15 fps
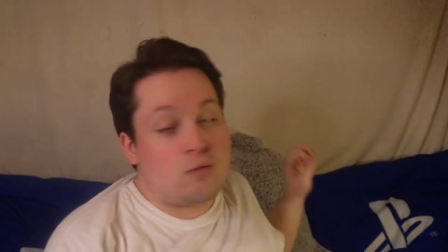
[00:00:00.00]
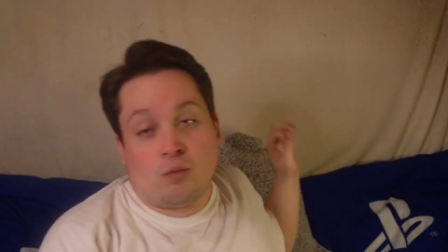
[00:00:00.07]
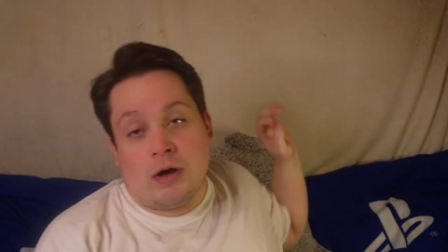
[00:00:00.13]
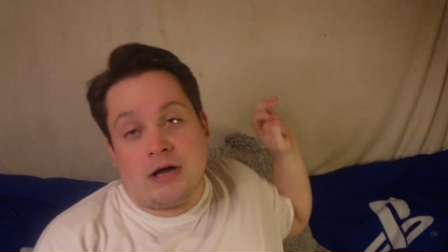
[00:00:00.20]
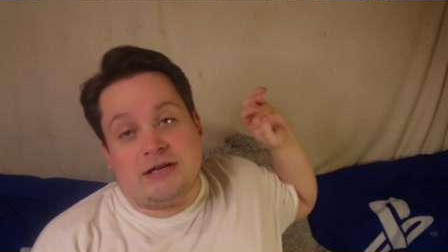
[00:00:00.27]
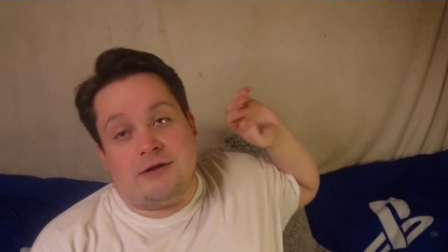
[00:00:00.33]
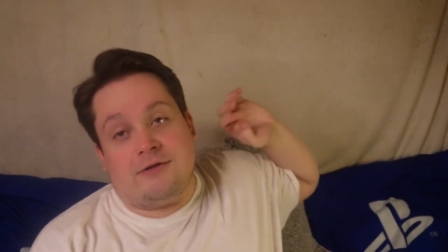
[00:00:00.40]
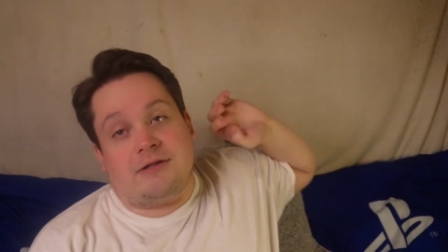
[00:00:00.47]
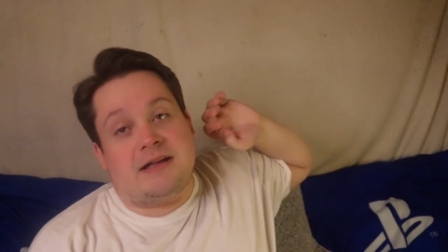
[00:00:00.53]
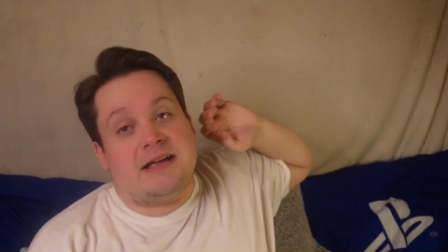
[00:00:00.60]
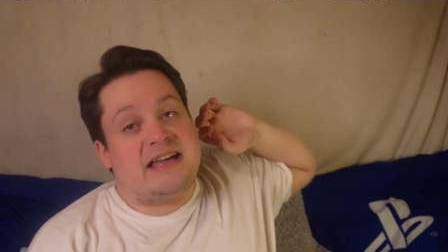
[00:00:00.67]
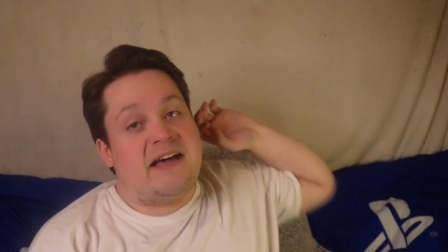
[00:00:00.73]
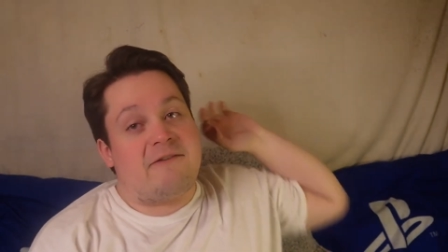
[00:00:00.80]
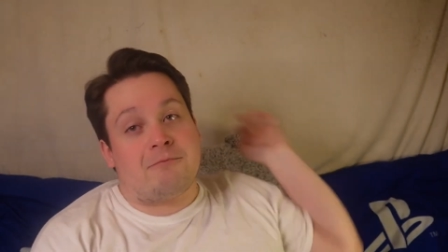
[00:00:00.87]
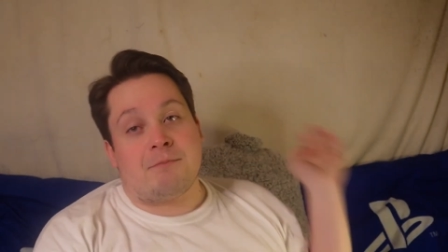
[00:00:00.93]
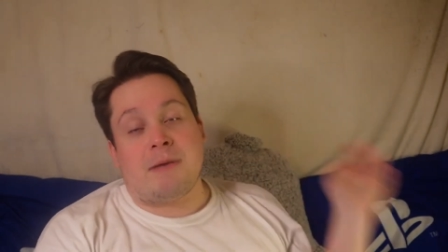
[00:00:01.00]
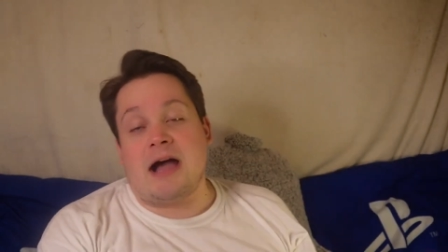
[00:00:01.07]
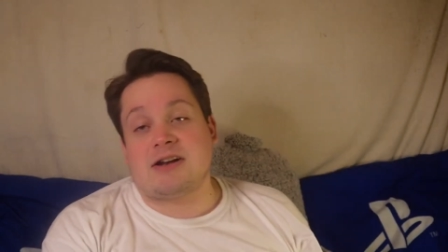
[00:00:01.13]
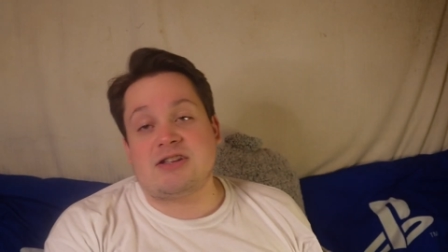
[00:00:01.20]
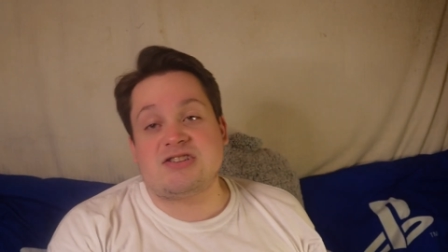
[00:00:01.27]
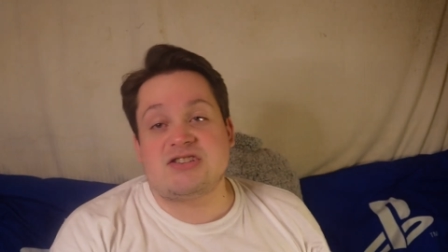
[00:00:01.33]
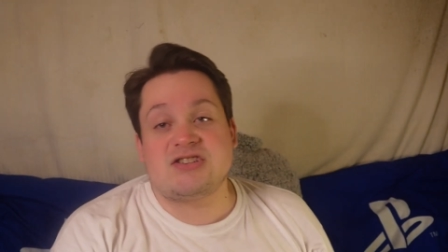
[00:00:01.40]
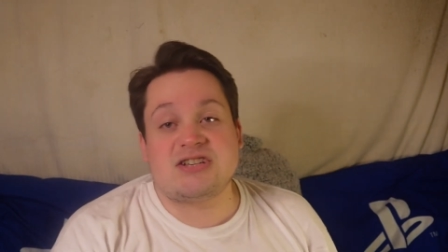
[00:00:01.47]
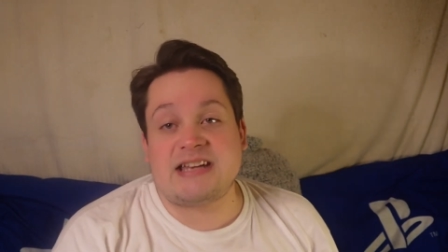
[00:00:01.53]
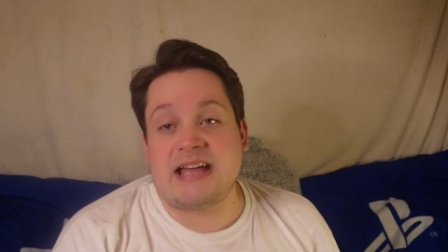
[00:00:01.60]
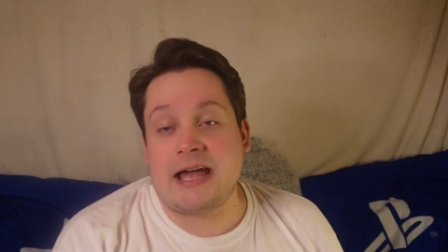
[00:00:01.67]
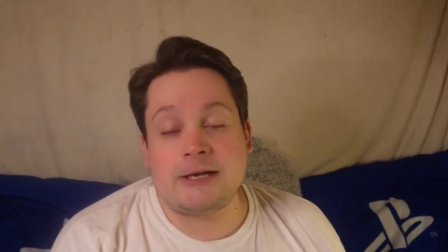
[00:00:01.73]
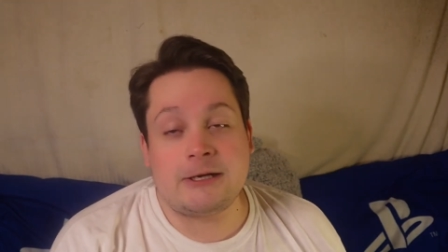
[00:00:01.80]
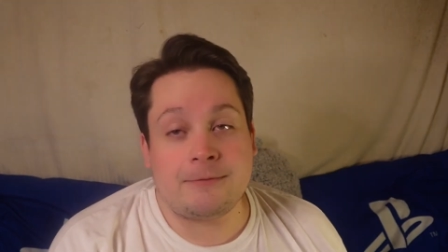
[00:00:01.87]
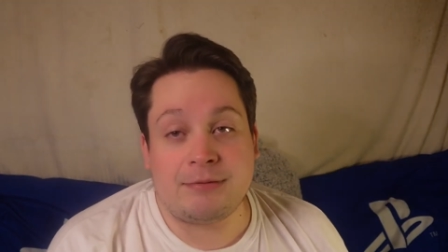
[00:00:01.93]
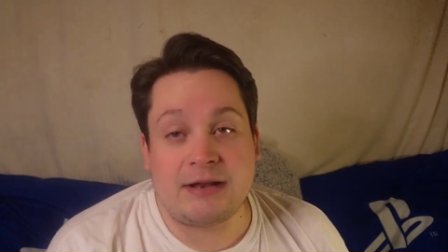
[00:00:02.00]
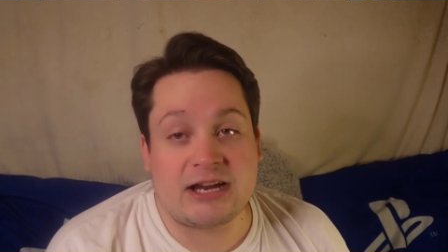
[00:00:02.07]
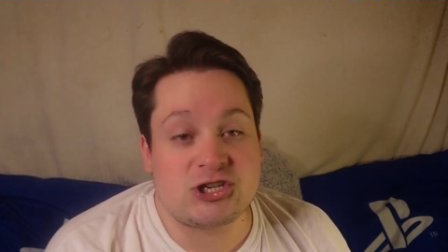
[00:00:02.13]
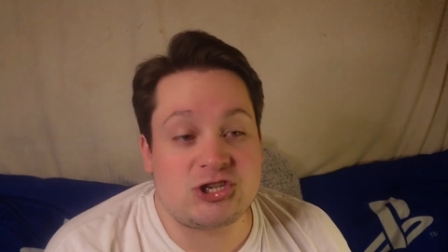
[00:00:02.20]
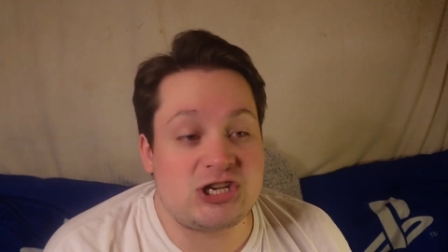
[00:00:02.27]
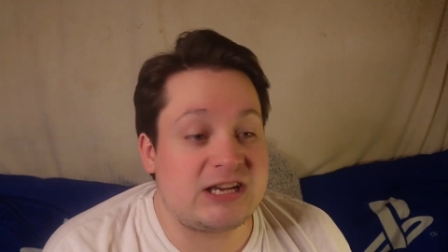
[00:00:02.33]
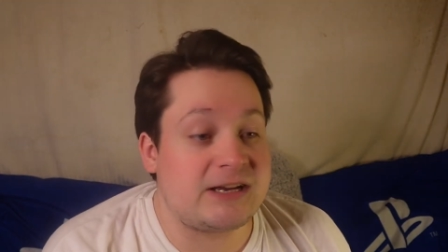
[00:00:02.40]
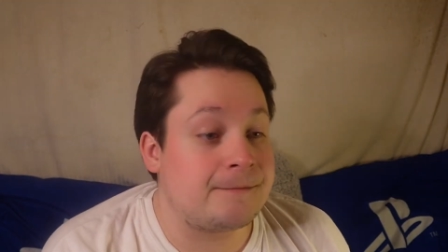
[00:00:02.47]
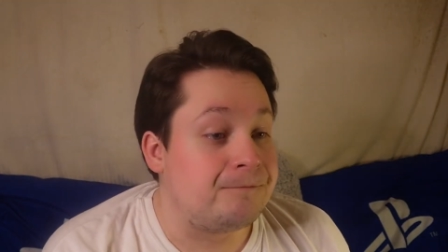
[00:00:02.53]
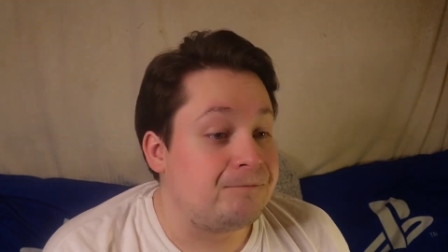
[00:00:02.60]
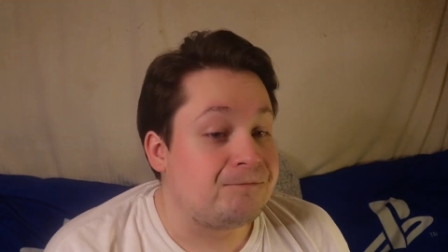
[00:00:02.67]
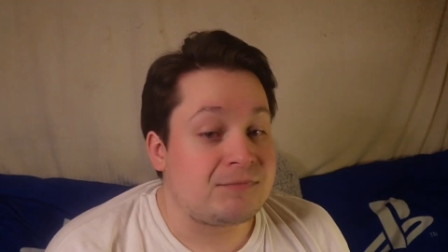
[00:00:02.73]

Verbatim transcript: Where do you think Kevin Magnussen's going to end up next year?